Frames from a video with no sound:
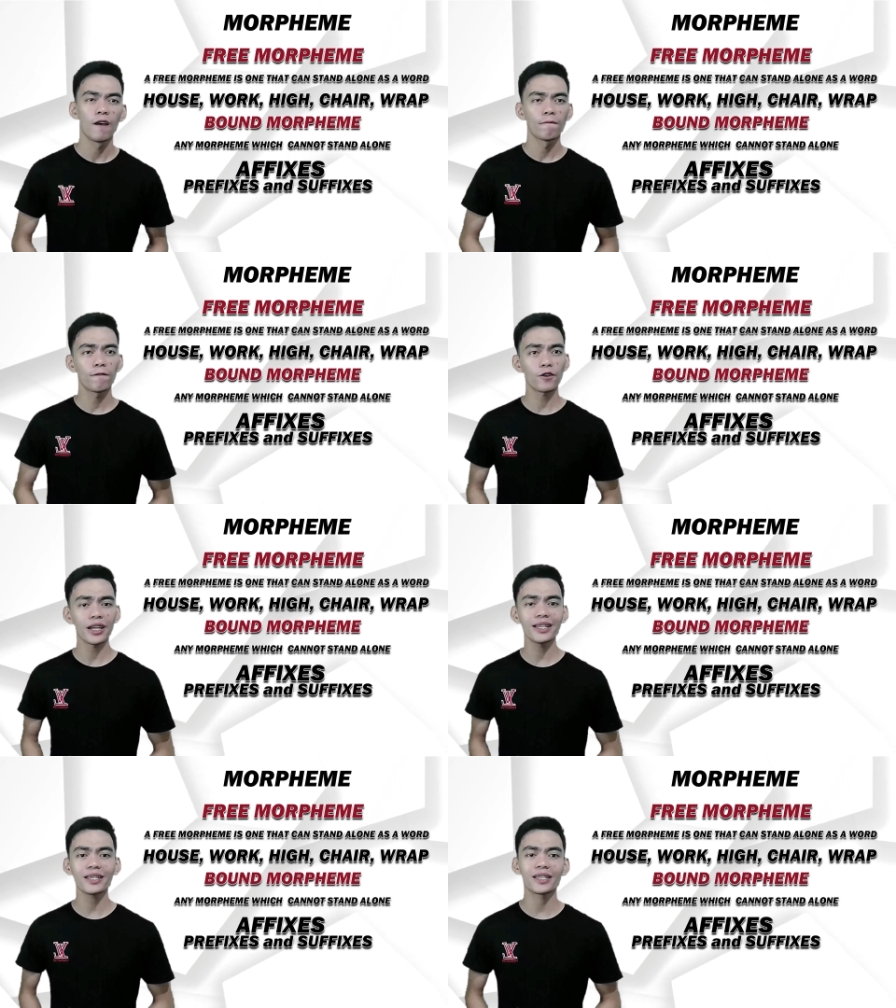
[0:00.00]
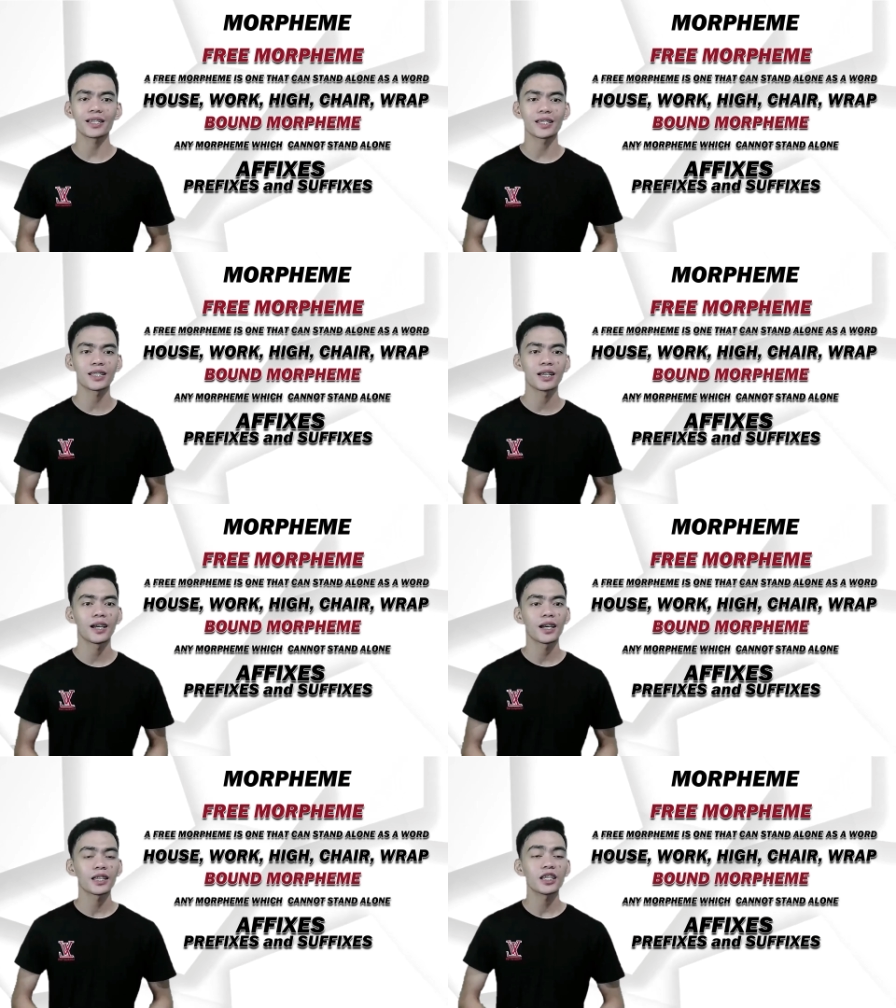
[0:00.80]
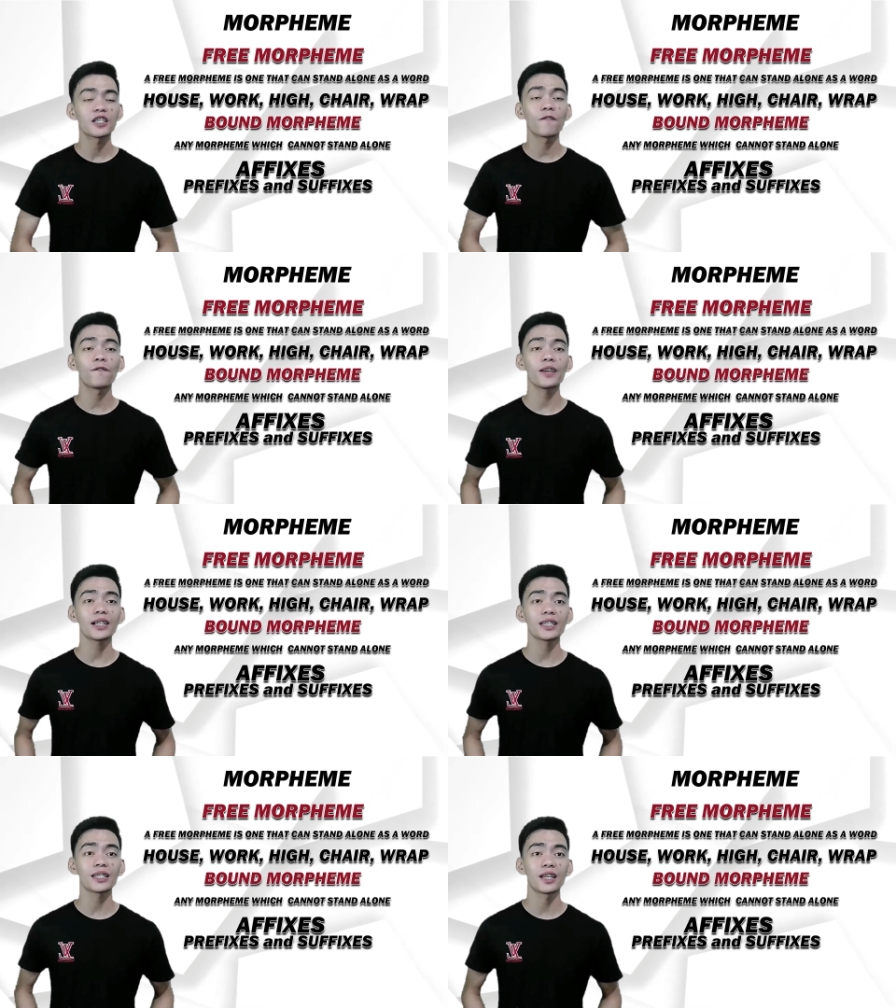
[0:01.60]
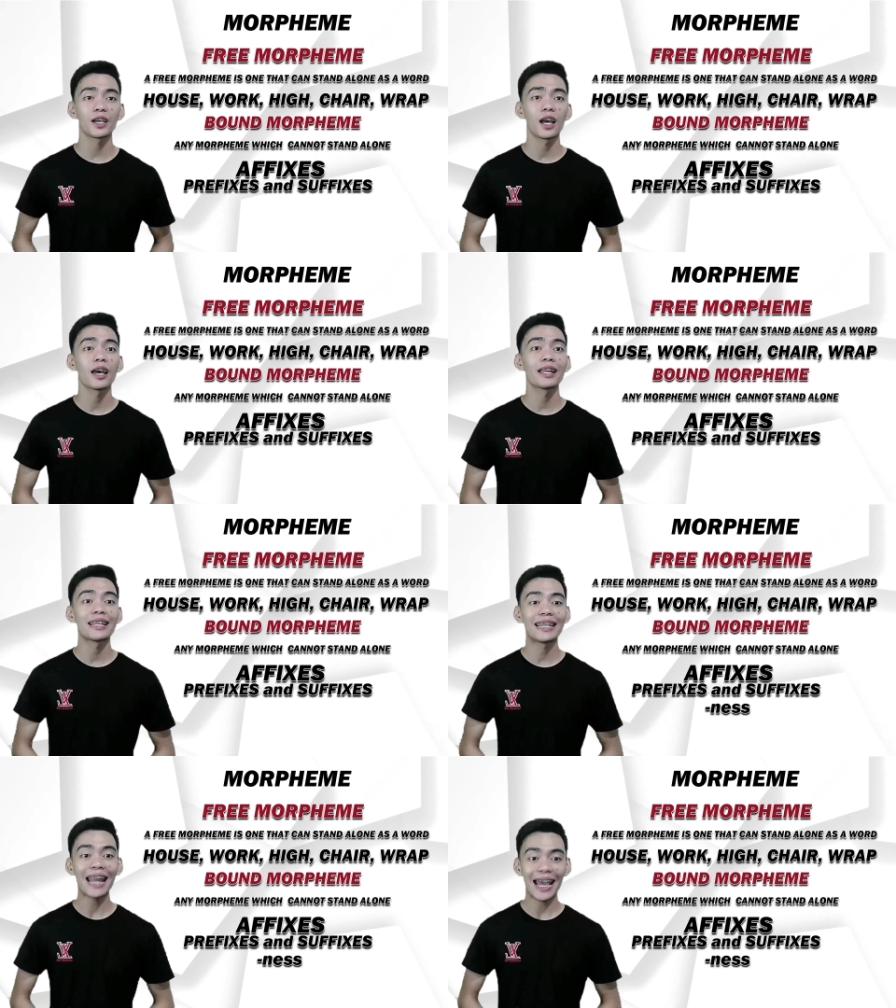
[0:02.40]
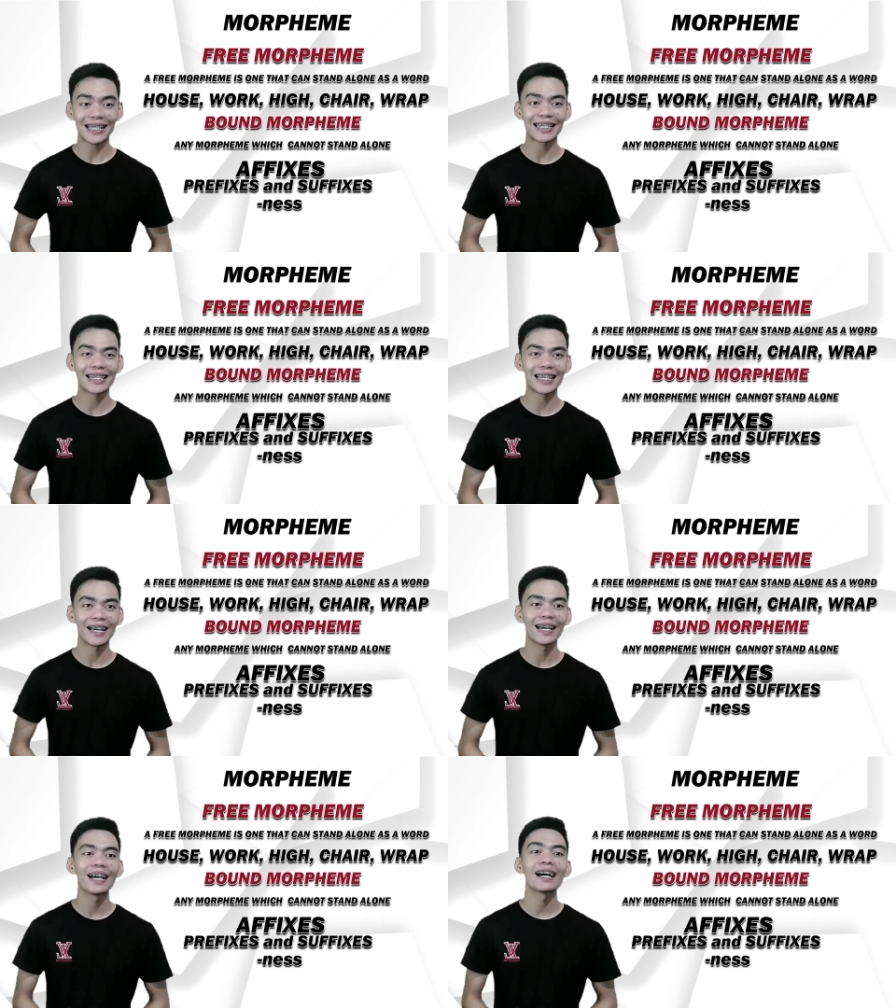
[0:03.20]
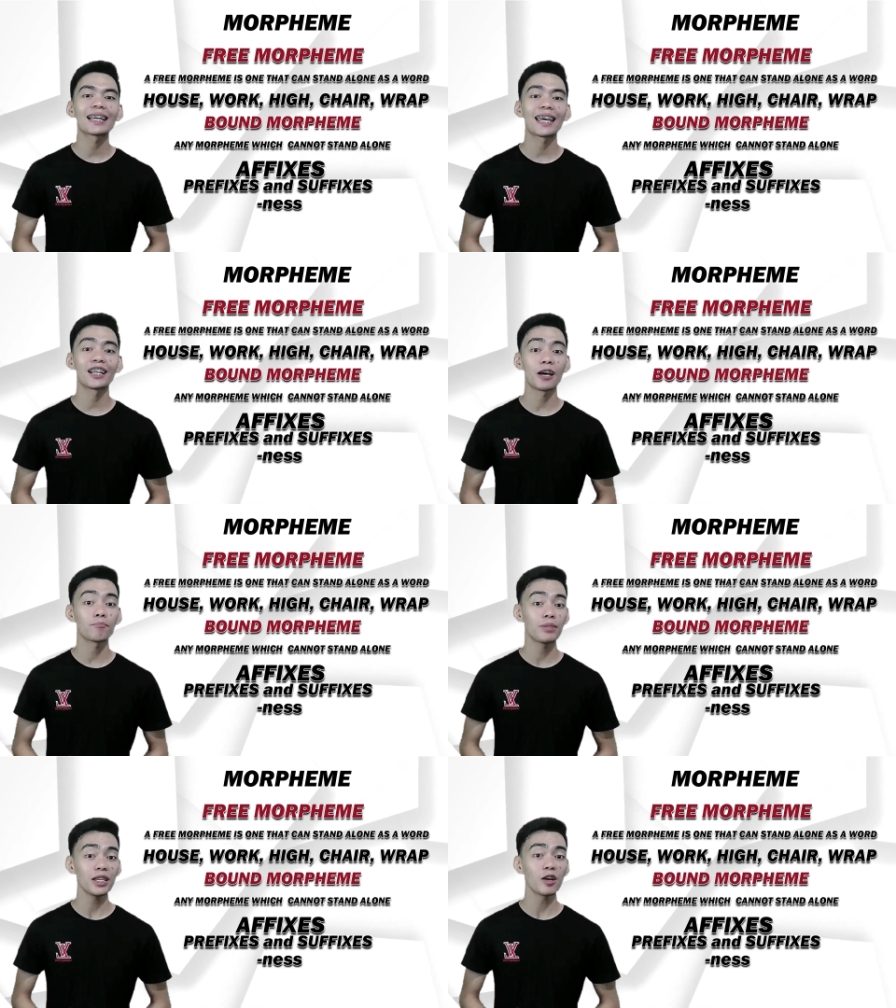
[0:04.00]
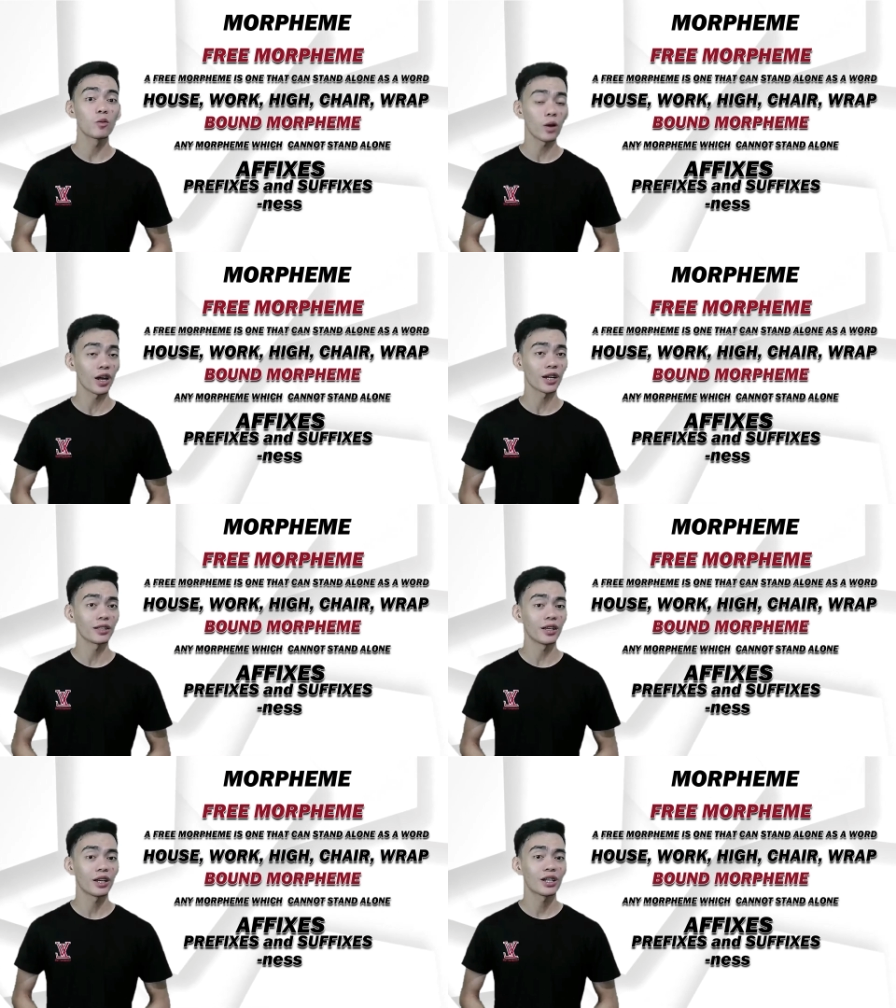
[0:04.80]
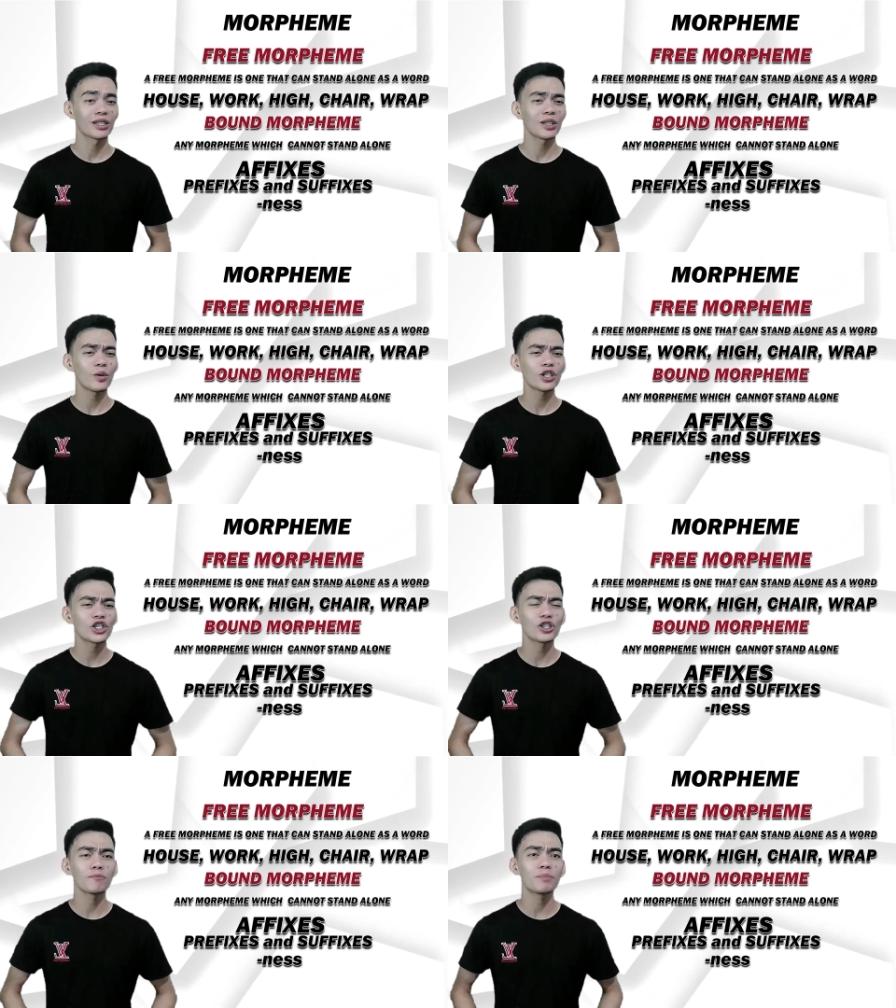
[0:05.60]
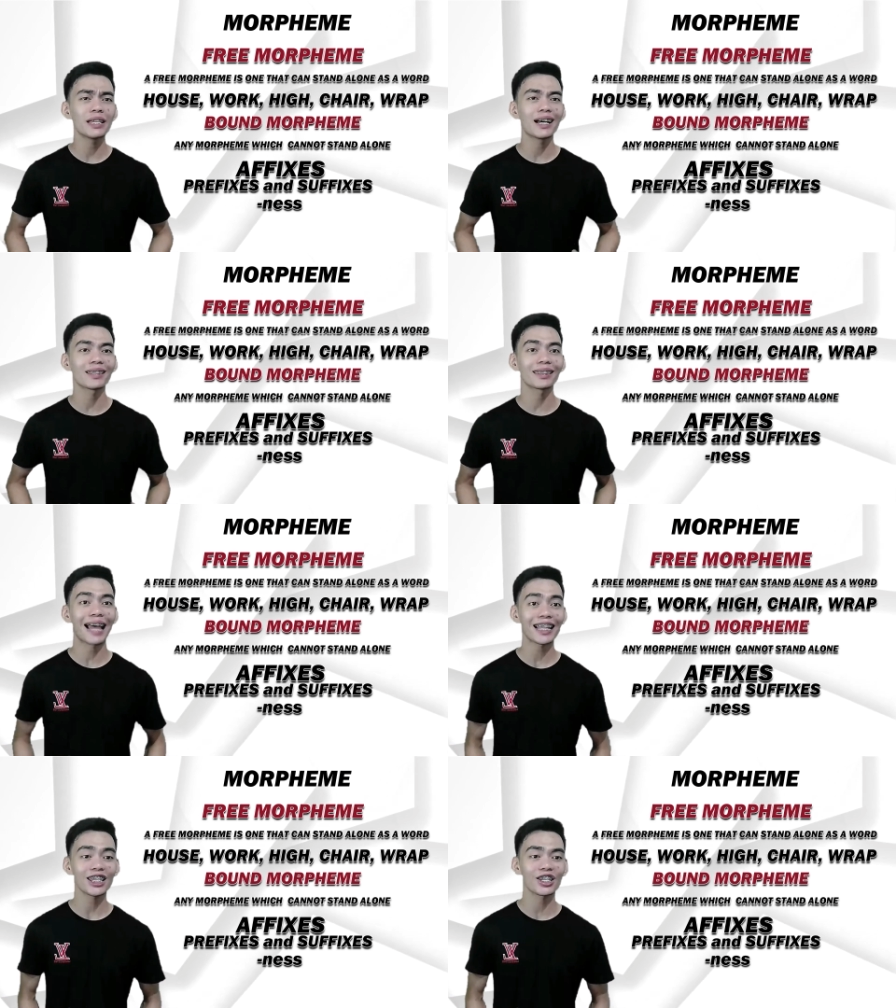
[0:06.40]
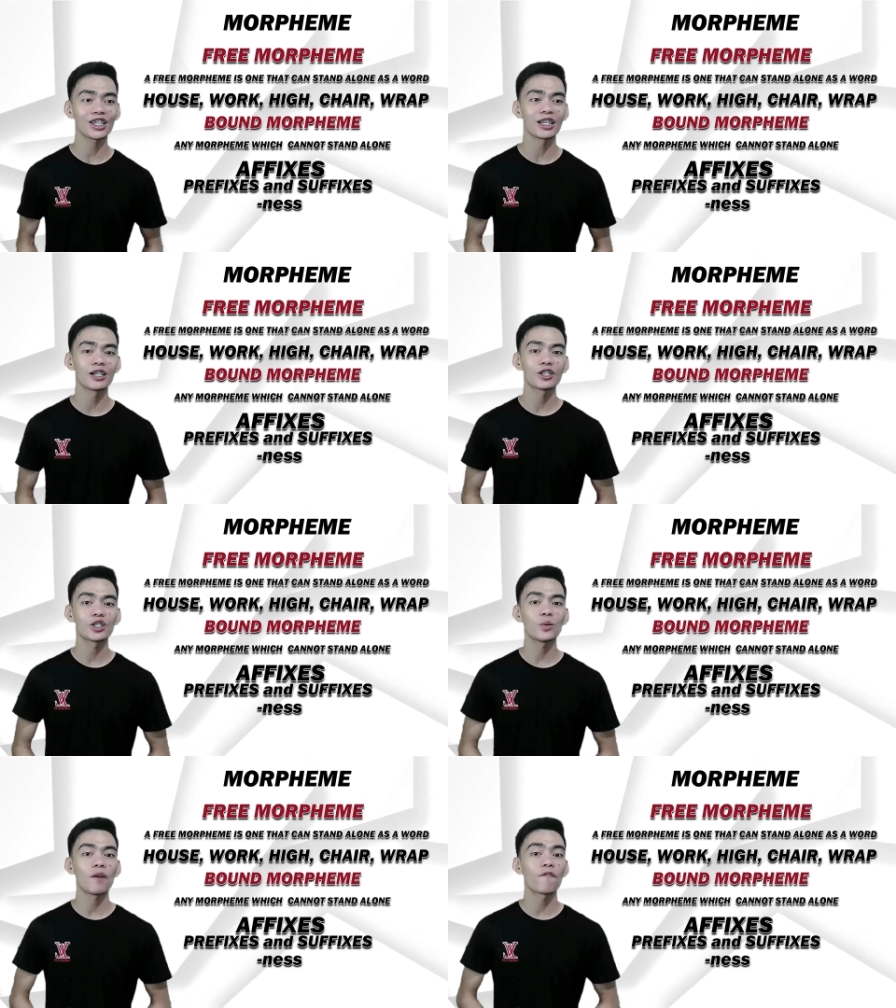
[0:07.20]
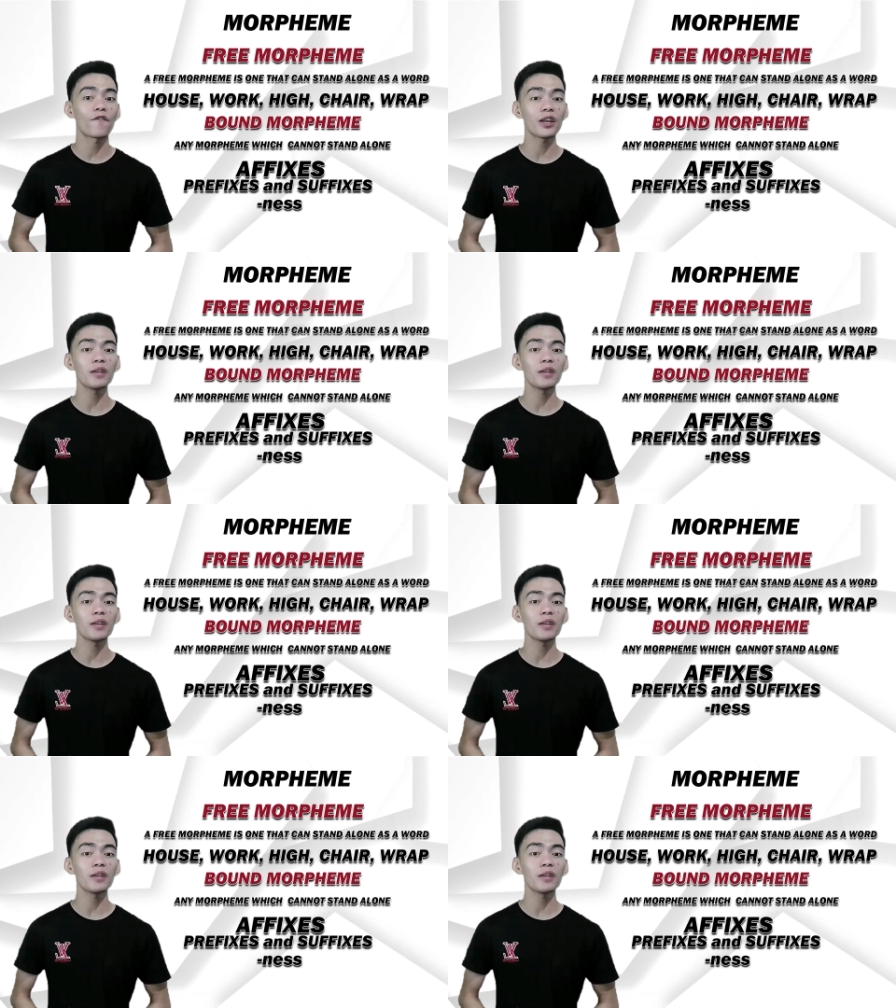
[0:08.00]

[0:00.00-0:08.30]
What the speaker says: For instance, the suffix "ness" cannot be a word, so it should be attached to a free